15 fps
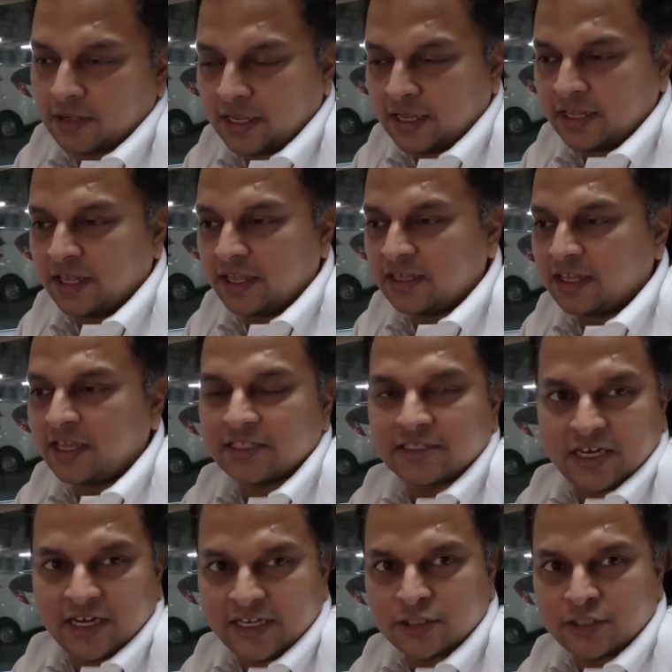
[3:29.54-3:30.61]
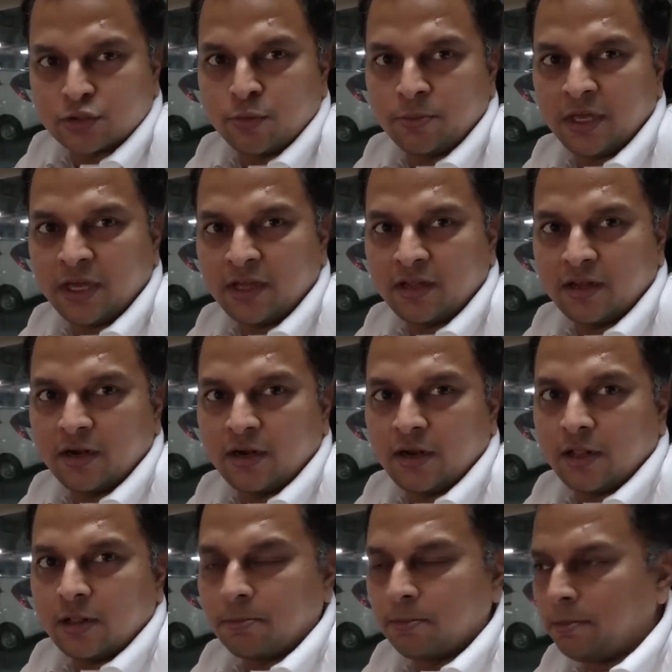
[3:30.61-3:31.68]
I think it's less roomier,
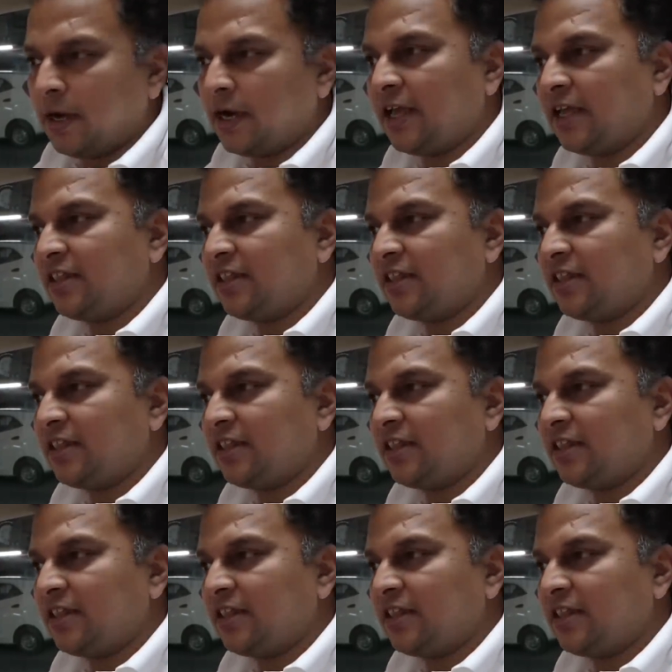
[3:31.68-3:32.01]
but